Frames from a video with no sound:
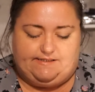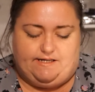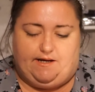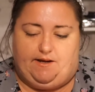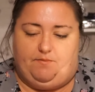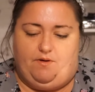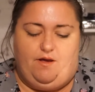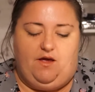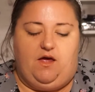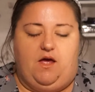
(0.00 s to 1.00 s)
time.
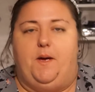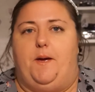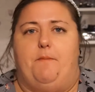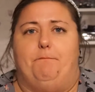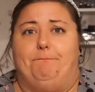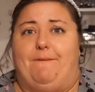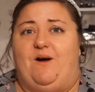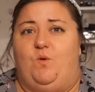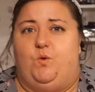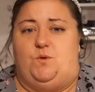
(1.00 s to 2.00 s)

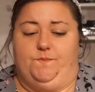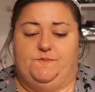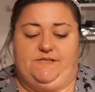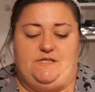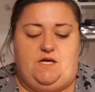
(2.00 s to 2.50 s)
Whoops.